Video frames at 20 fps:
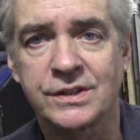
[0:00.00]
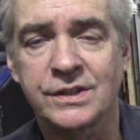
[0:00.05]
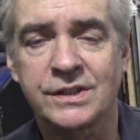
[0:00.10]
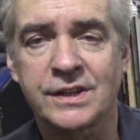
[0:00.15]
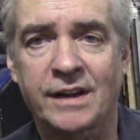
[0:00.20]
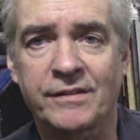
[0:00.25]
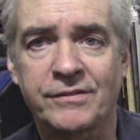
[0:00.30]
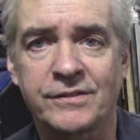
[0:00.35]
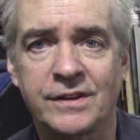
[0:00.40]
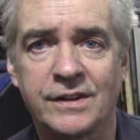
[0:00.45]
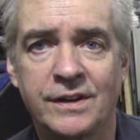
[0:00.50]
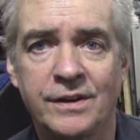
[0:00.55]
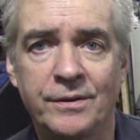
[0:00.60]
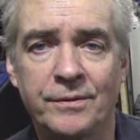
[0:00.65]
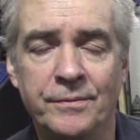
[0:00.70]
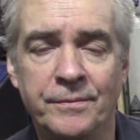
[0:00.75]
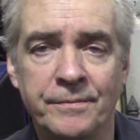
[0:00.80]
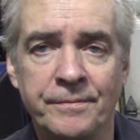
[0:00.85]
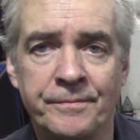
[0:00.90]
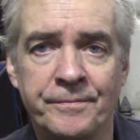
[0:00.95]
this
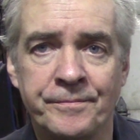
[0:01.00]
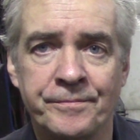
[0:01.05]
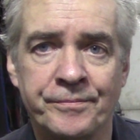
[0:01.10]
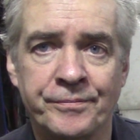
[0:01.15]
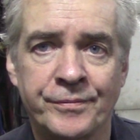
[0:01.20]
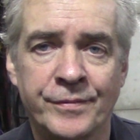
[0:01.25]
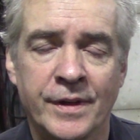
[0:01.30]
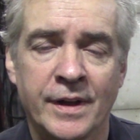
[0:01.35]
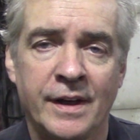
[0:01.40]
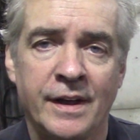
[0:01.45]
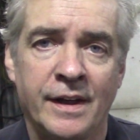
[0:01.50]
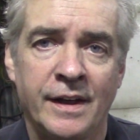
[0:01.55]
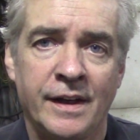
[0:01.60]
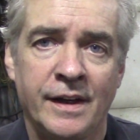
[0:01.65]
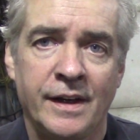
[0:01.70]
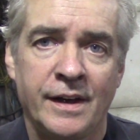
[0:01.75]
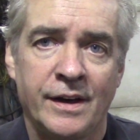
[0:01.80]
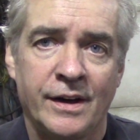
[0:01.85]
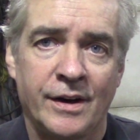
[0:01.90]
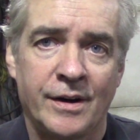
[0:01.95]
afternoon
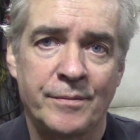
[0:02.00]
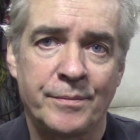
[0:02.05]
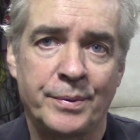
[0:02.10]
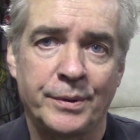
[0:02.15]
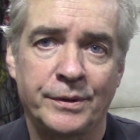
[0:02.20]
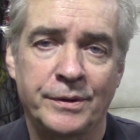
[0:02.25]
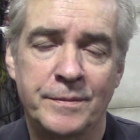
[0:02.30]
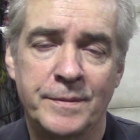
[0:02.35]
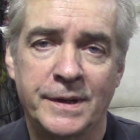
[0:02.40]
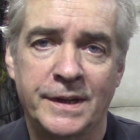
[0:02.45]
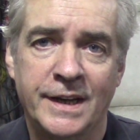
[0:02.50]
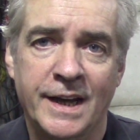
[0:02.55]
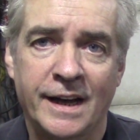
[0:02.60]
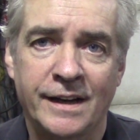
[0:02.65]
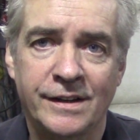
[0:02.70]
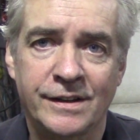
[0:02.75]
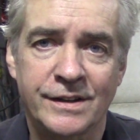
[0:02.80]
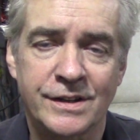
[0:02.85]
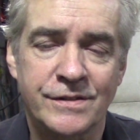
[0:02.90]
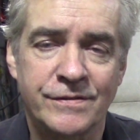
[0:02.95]
and put them at the
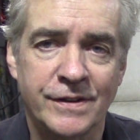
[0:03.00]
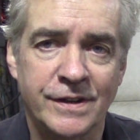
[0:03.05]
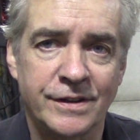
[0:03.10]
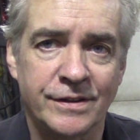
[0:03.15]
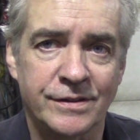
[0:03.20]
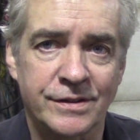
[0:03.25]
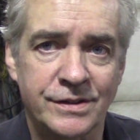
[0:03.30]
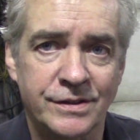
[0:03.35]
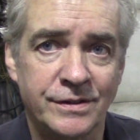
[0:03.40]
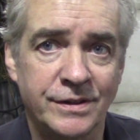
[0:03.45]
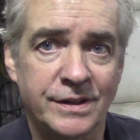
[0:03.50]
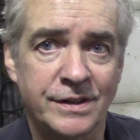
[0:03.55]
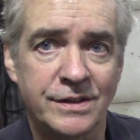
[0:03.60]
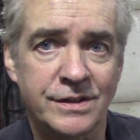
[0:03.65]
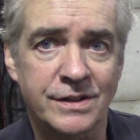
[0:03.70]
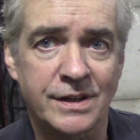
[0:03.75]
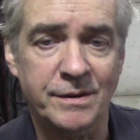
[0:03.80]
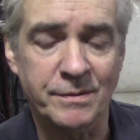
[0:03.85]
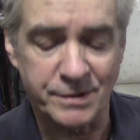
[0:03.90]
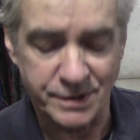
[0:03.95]
end of this video so you can
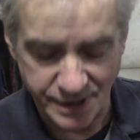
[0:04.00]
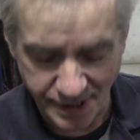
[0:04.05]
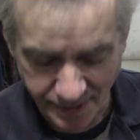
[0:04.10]
see what's